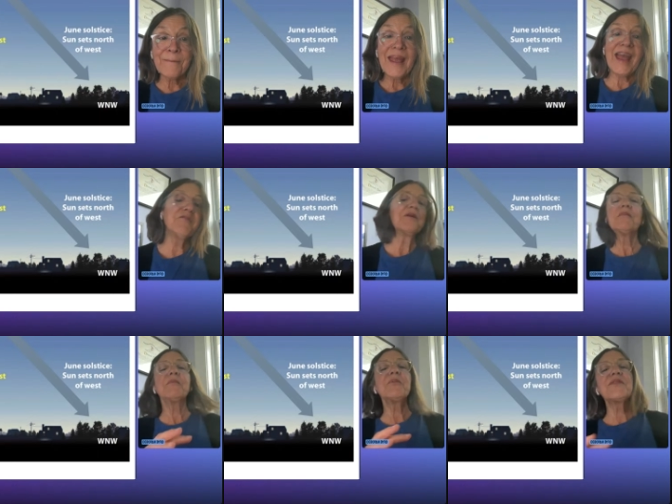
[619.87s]
And
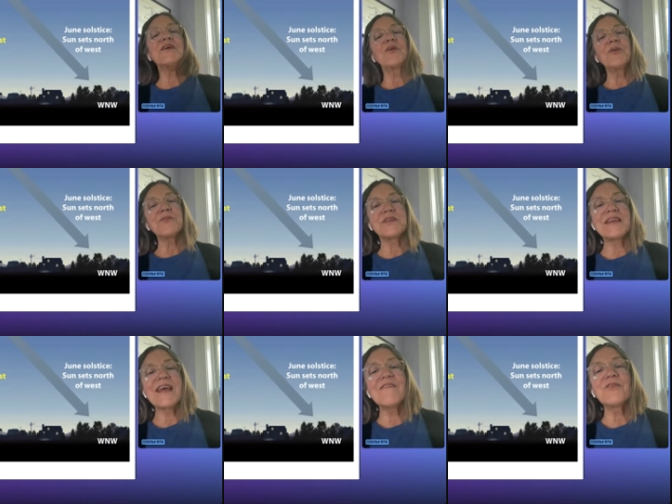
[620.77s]
remember that Earth
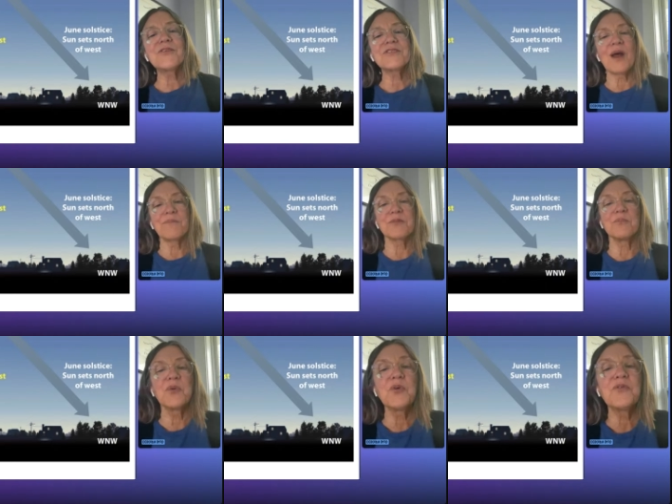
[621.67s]
never stops
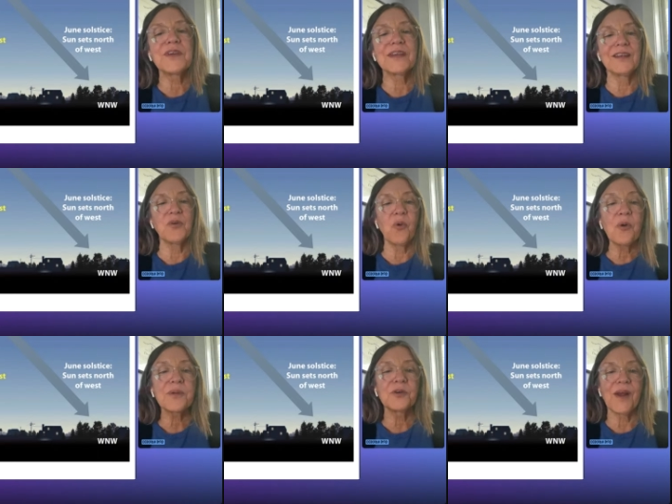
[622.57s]
moving and
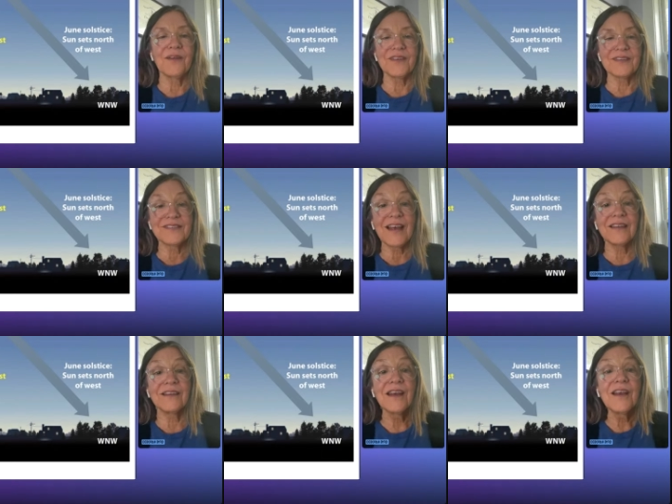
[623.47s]
orbit around the
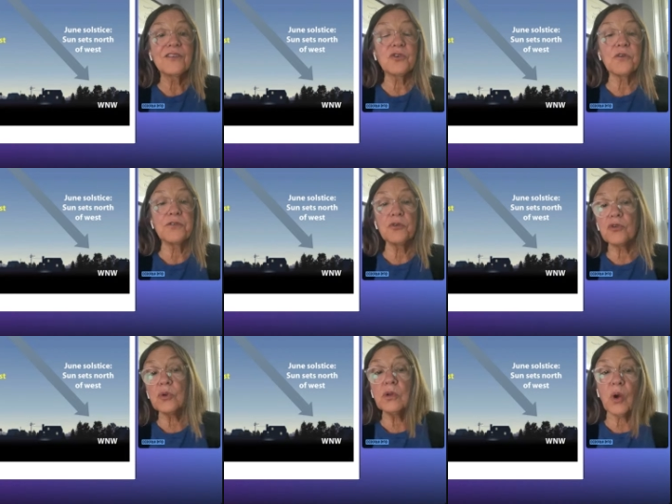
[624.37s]
sun. So if you
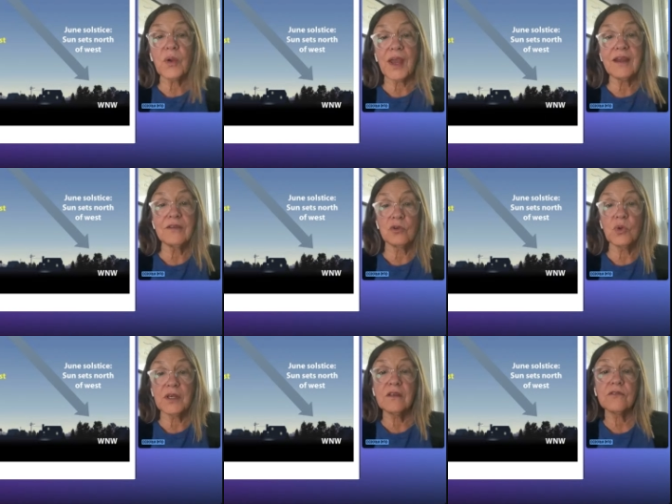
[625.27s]
do locate due
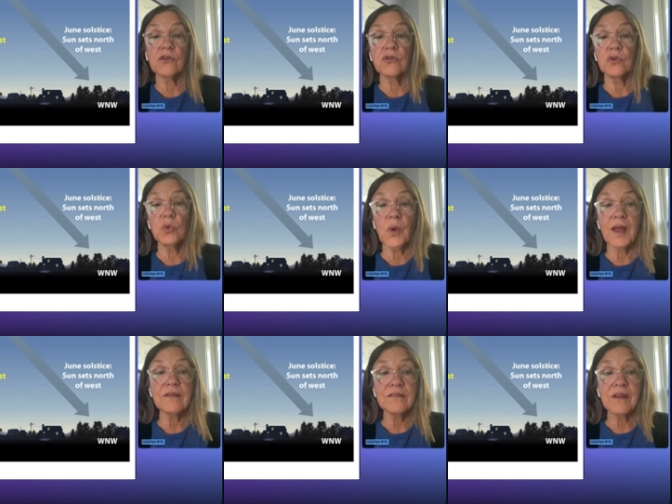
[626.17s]
east or due
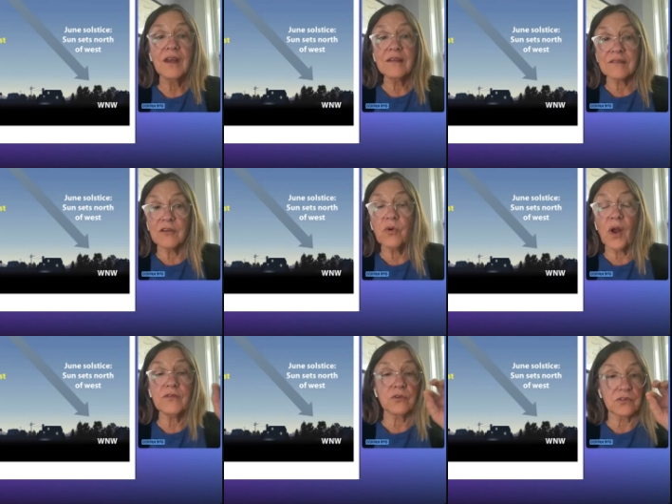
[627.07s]
west,
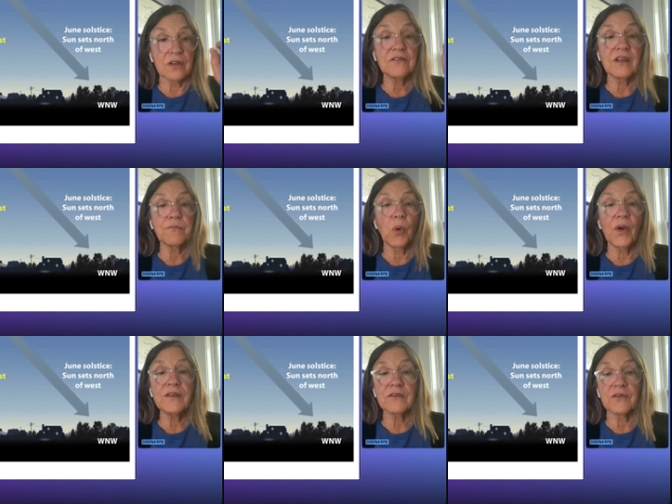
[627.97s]
sunrise or sunset
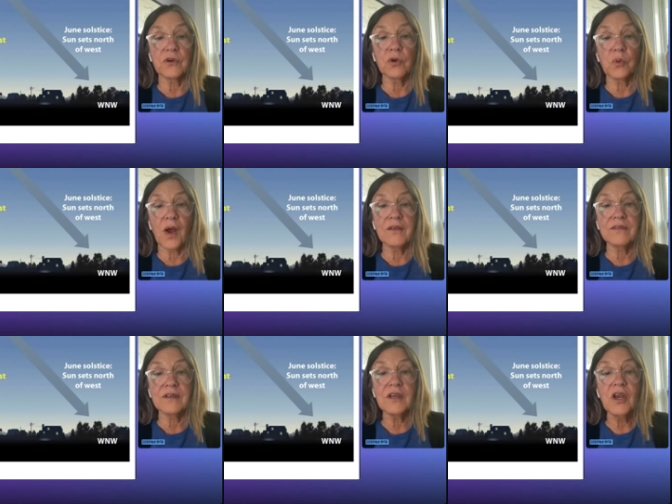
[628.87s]
points on your
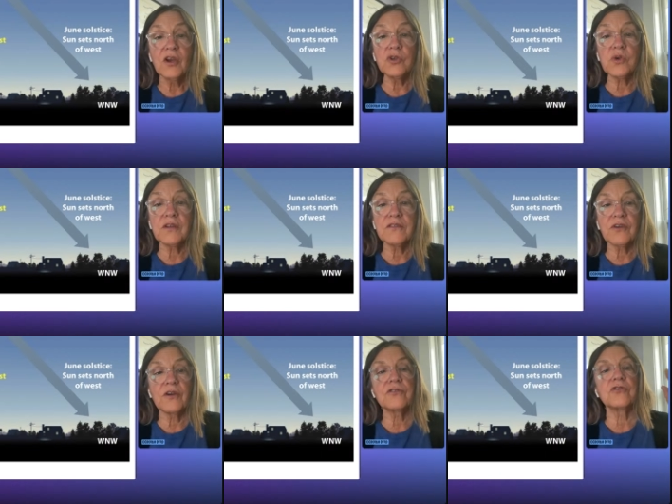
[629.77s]
horizon, you can
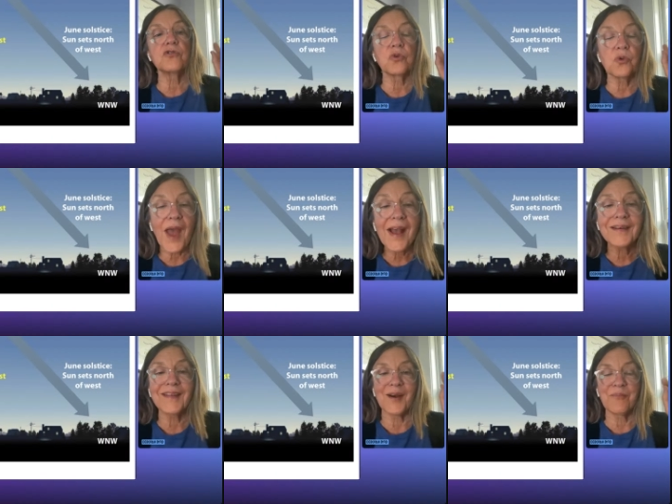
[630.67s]
start to track
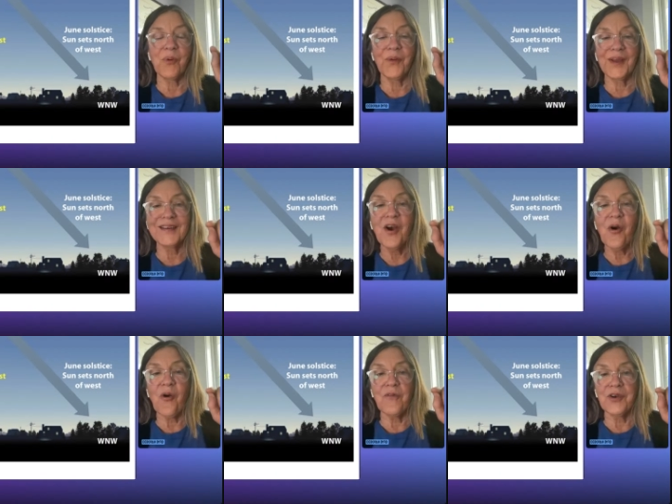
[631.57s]
that point
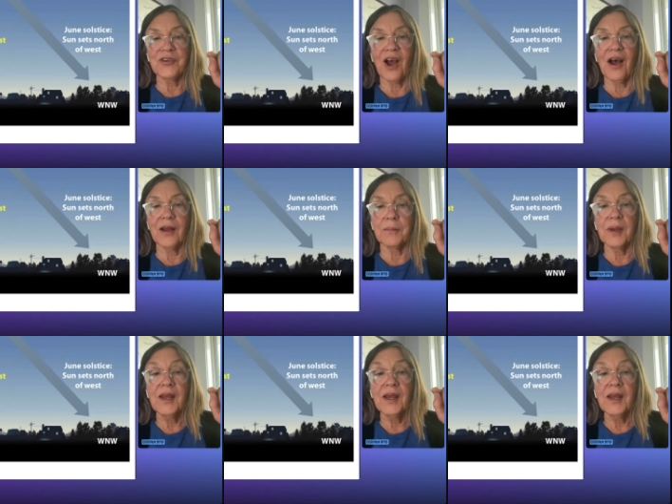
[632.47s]
over time.